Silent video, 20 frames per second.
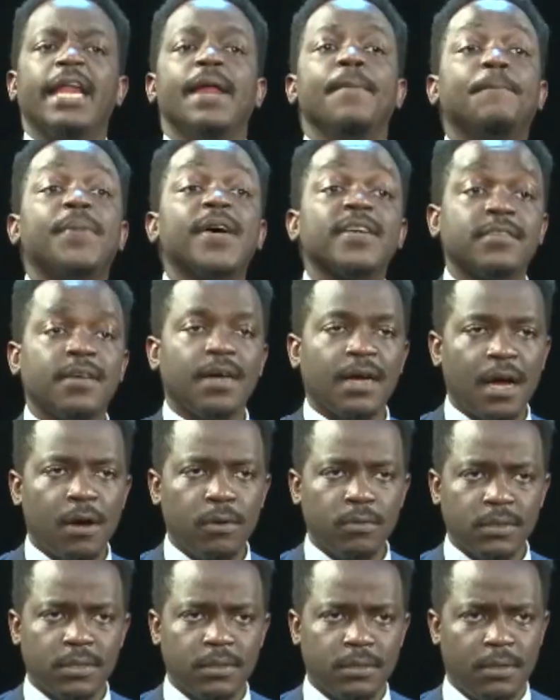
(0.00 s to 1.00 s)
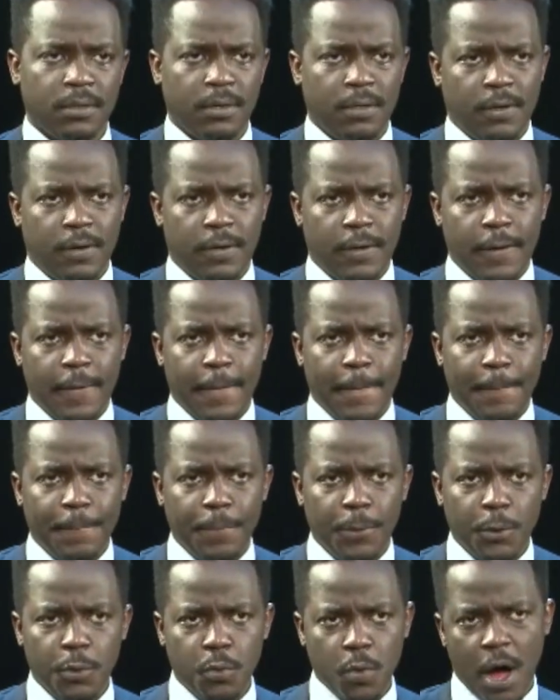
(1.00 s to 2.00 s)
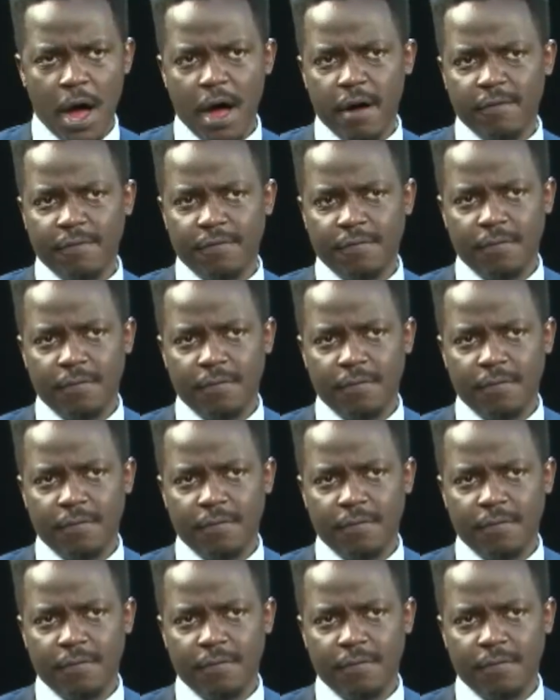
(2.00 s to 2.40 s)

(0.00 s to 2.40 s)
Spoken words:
M-Pesa account, you have